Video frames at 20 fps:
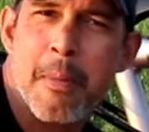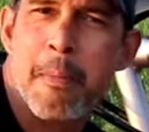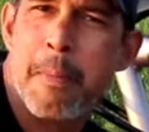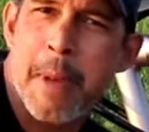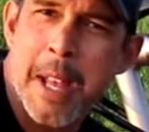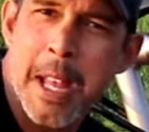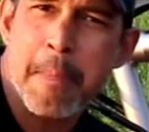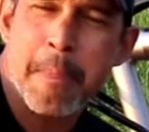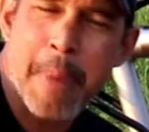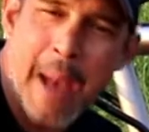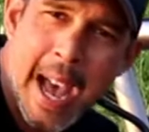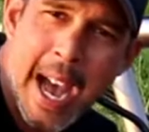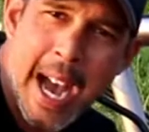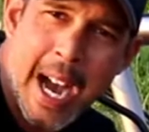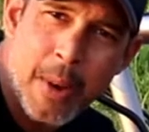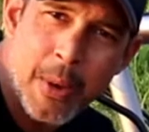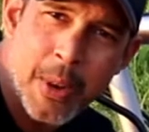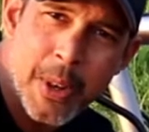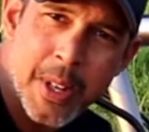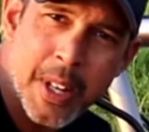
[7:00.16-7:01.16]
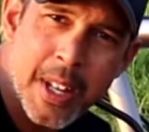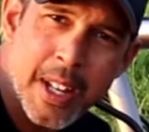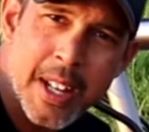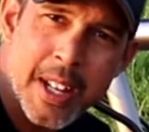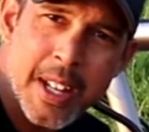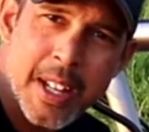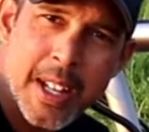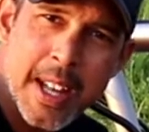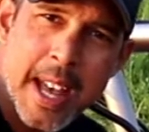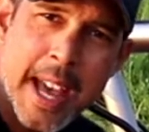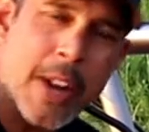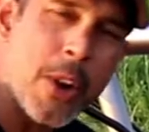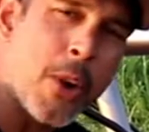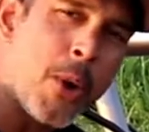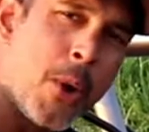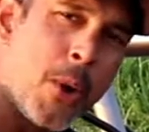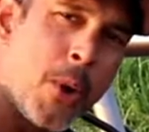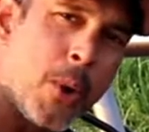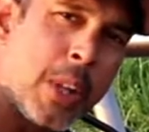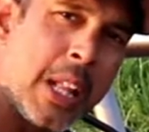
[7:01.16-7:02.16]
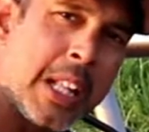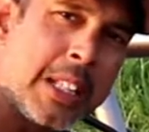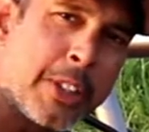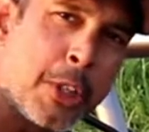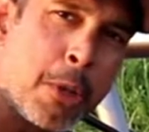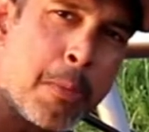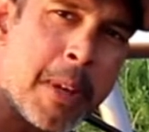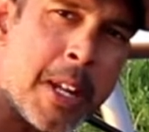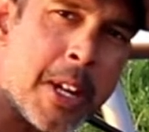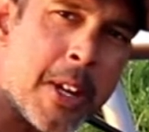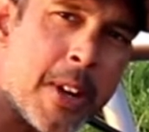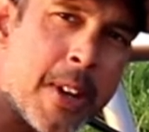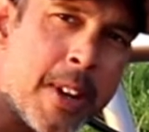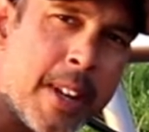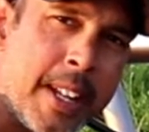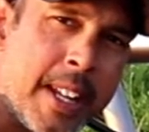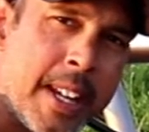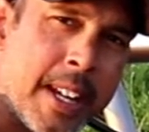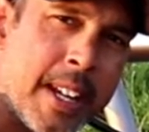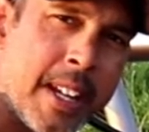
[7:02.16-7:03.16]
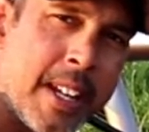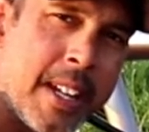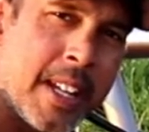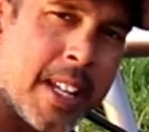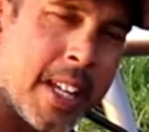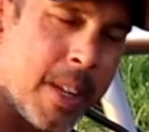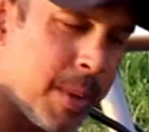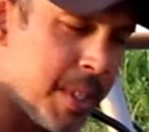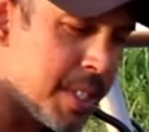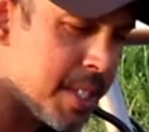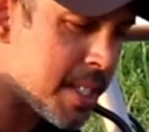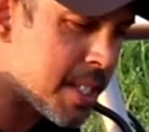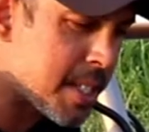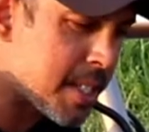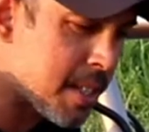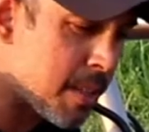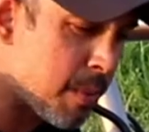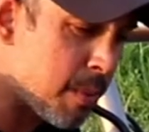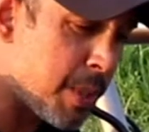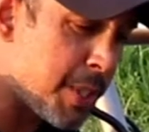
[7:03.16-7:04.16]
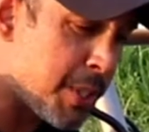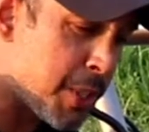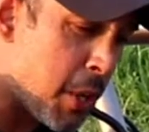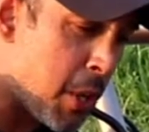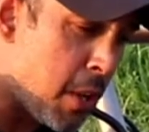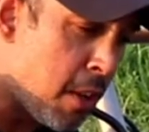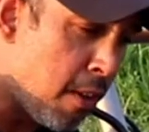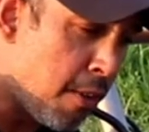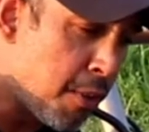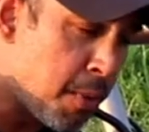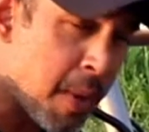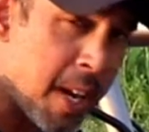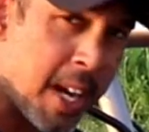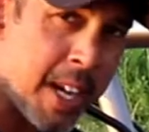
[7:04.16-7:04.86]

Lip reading: being powered at all a little bit earlier. It was resolved when